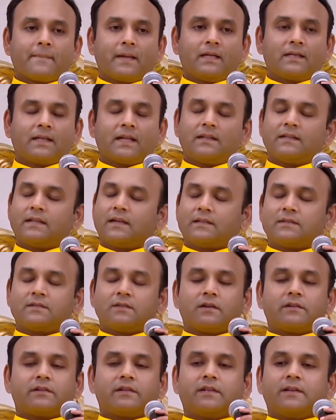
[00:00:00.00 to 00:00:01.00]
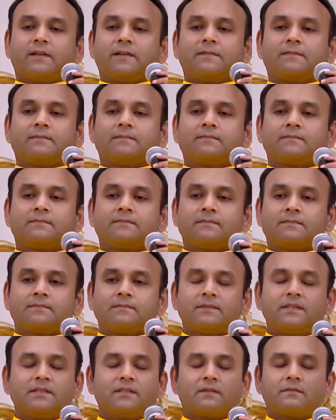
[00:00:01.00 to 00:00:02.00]
And tell that is not real.
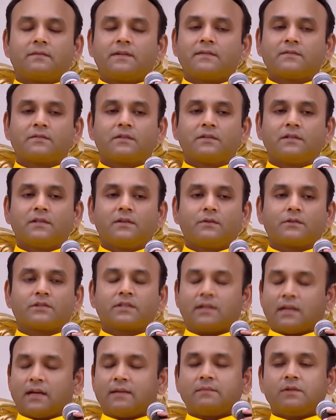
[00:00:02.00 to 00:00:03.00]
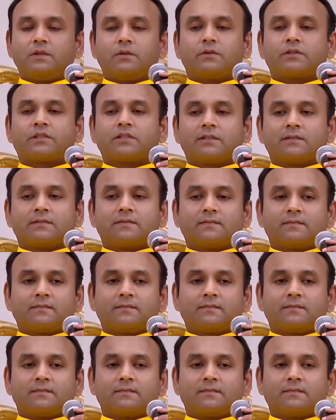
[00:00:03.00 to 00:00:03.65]
These are waves on the ocean, I am the ocean.